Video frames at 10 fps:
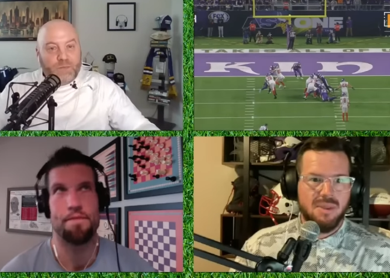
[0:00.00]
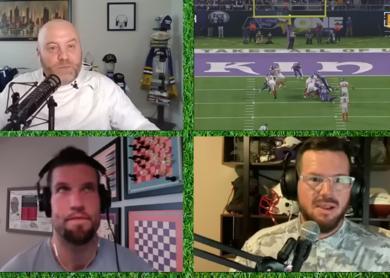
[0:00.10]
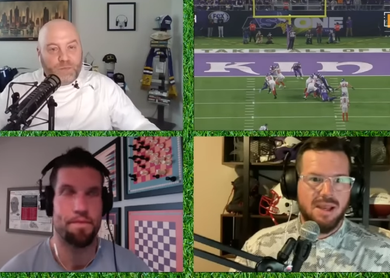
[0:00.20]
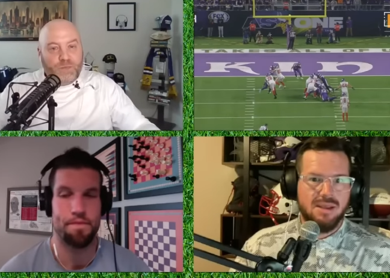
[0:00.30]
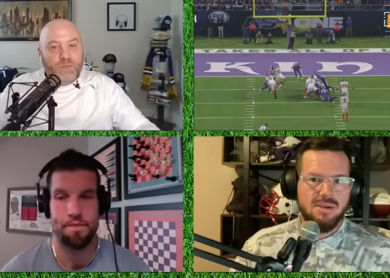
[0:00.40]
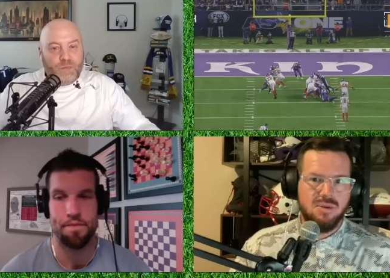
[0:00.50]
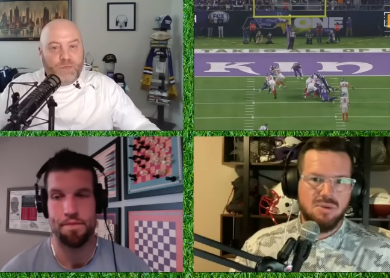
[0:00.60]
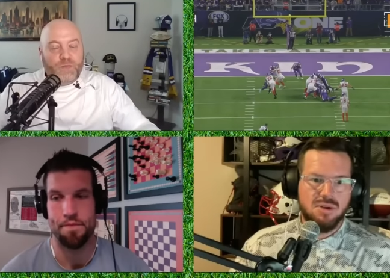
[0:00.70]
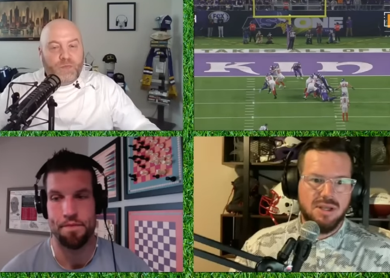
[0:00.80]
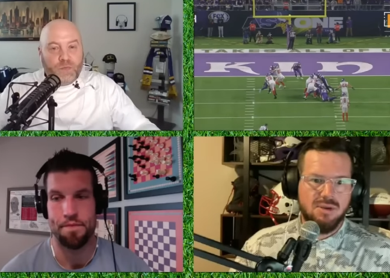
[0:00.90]
Speaker 1: Like you
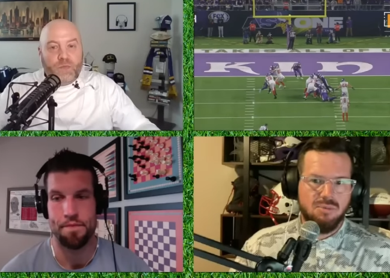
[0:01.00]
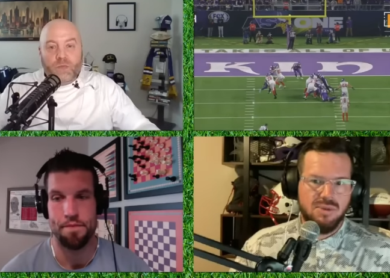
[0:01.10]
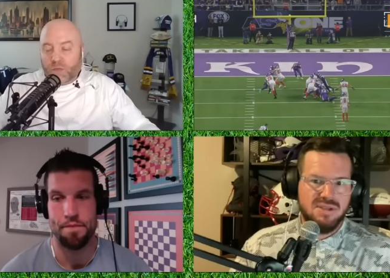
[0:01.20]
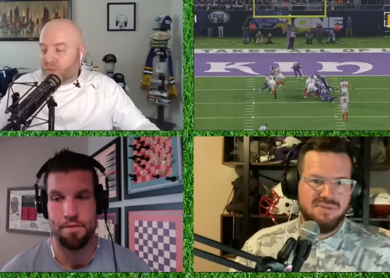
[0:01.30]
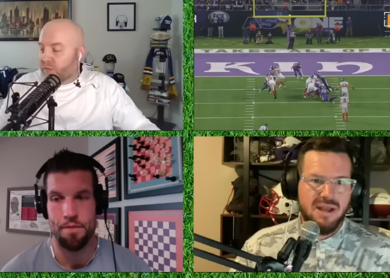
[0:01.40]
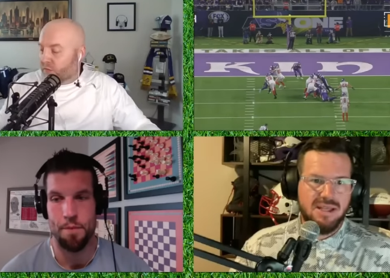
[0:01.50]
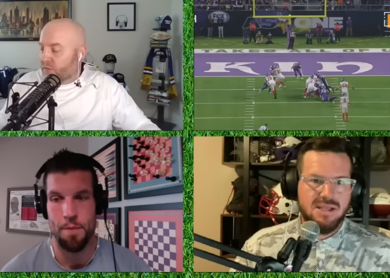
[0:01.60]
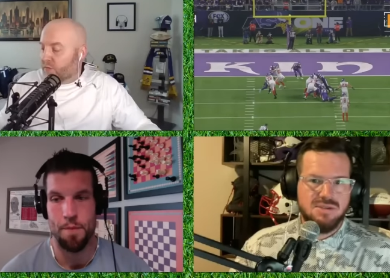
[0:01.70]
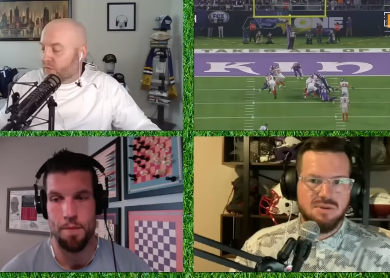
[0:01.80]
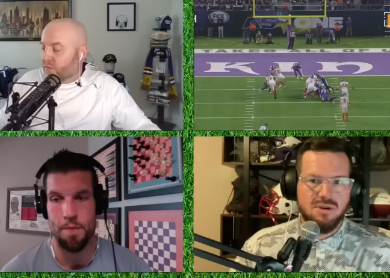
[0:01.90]
look at this
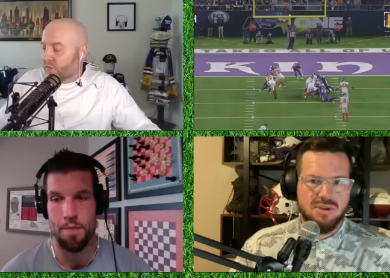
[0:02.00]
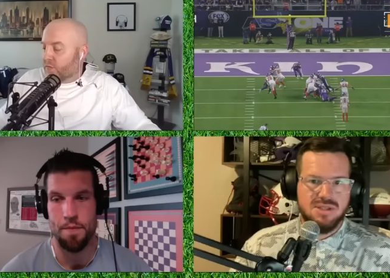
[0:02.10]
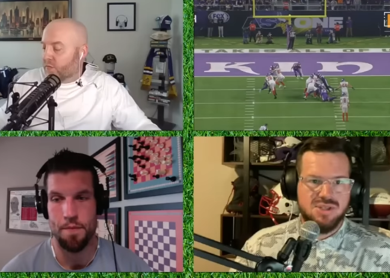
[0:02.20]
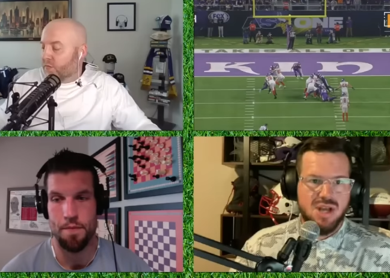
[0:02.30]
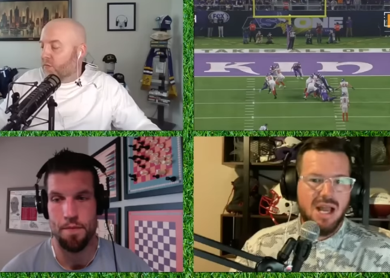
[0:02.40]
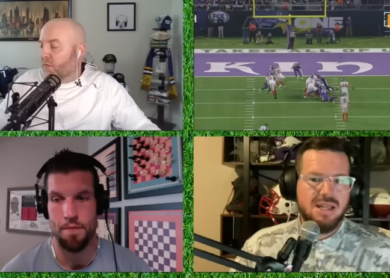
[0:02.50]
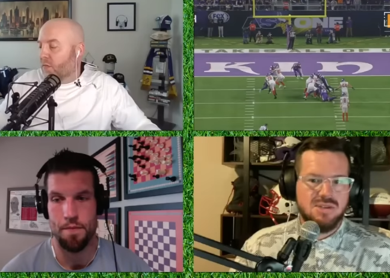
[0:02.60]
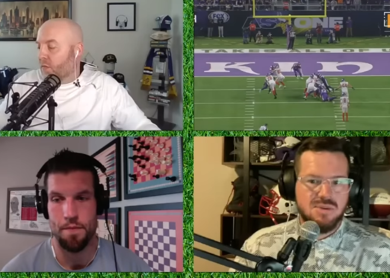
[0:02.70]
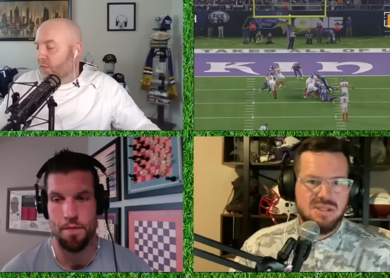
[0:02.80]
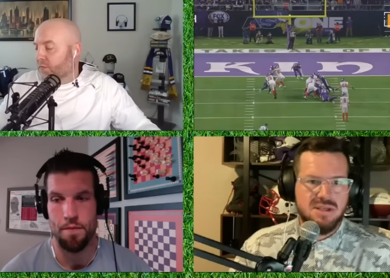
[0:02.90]
Vikings or this
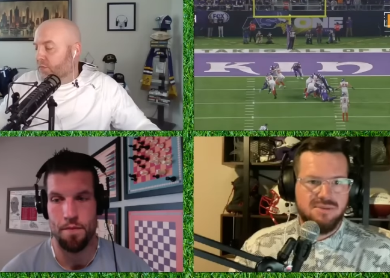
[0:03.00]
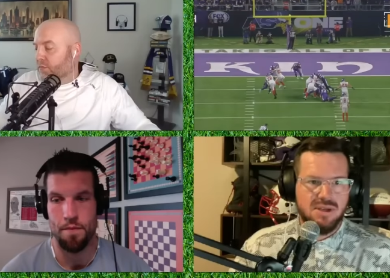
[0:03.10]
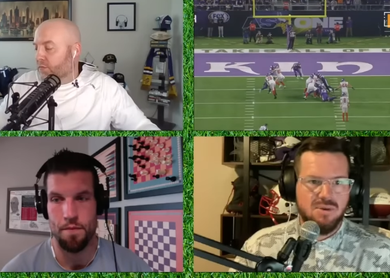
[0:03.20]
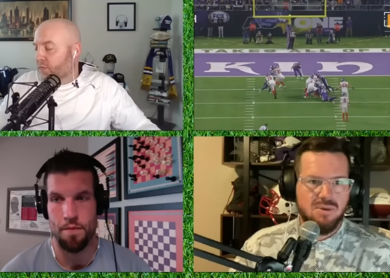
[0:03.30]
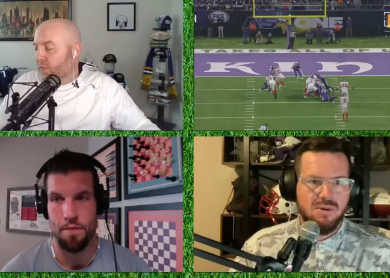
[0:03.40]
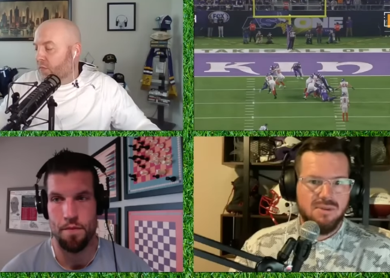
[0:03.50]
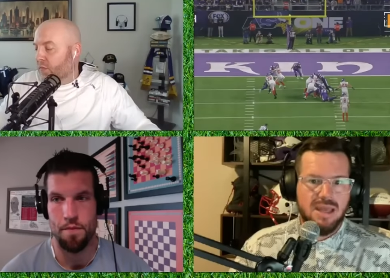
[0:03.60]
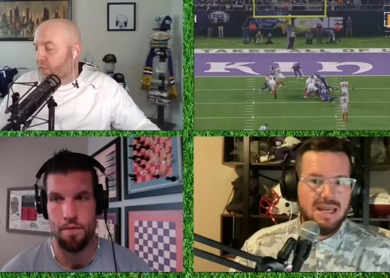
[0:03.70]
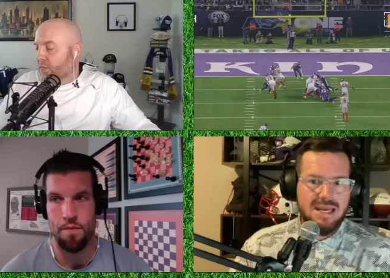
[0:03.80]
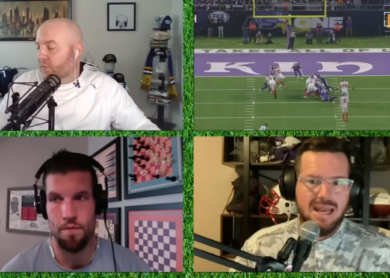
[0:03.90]
Giants receiving corps,
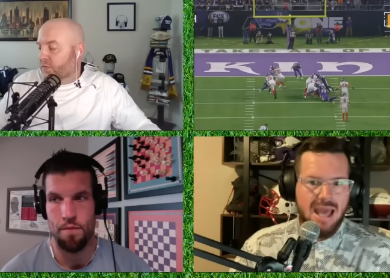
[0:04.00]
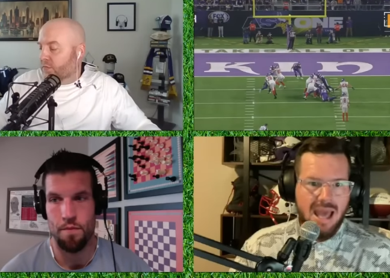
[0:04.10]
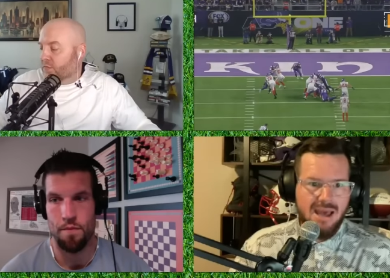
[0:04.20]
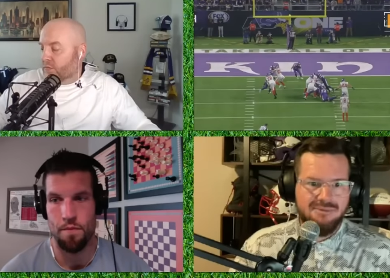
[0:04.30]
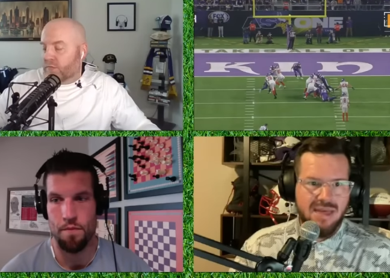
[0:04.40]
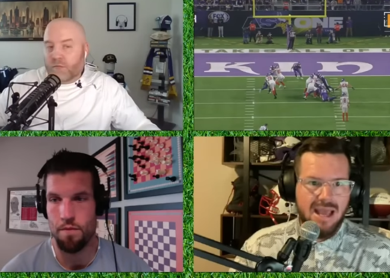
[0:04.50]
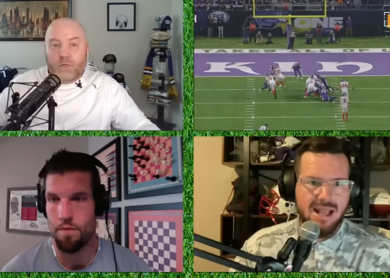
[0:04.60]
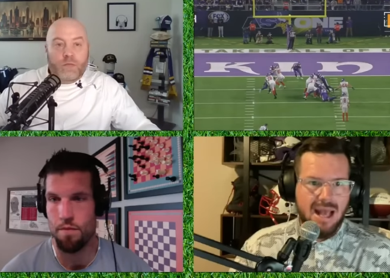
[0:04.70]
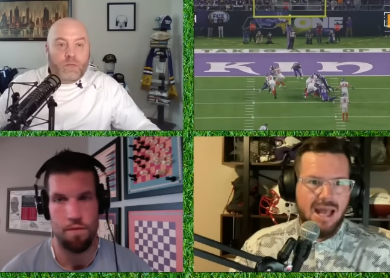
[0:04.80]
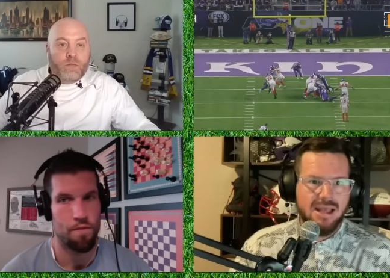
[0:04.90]
they didn't have that
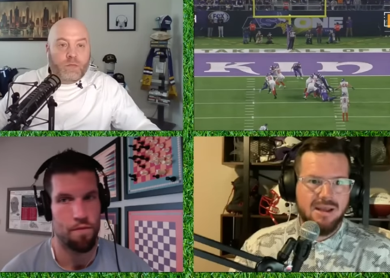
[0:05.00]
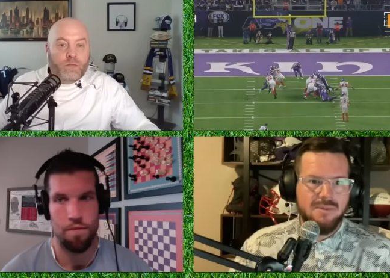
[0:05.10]
guy.